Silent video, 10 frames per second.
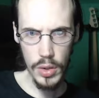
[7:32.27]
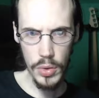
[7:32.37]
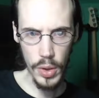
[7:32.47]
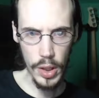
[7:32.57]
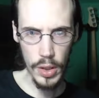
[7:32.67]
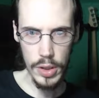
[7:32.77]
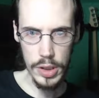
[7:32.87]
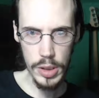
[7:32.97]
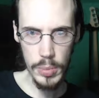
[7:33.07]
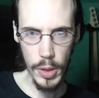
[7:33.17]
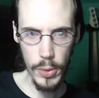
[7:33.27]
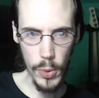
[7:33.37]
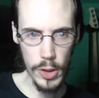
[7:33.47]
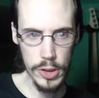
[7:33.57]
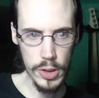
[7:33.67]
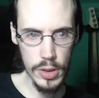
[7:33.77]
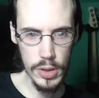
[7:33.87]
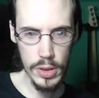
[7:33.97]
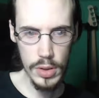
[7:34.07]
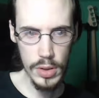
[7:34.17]
They're like on the ship, like watching.
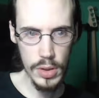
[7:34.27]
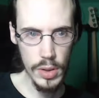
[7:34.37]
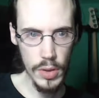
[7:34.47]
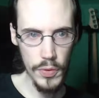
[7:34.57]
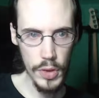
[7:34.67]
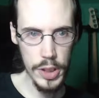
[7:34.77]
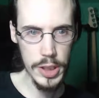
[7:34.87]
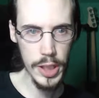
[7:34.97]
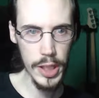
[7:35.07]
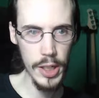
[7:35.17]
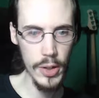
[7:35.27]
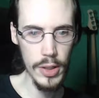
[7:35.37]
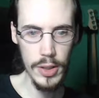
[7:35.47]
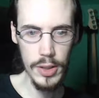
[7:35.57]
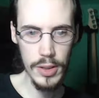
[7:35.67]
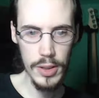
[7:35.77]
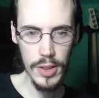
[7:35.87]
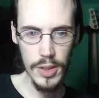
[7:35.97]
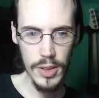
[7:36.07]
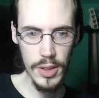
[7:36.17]
Or he's like hearing
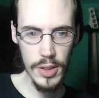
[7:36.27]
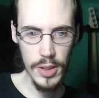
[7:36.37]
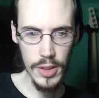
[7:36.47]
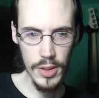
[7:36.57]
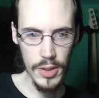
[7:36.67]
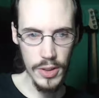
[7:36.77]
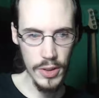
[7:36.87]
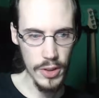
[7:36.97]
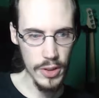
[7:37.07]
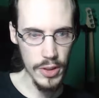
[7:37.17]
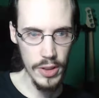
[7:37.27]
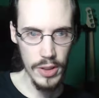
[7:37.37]
her.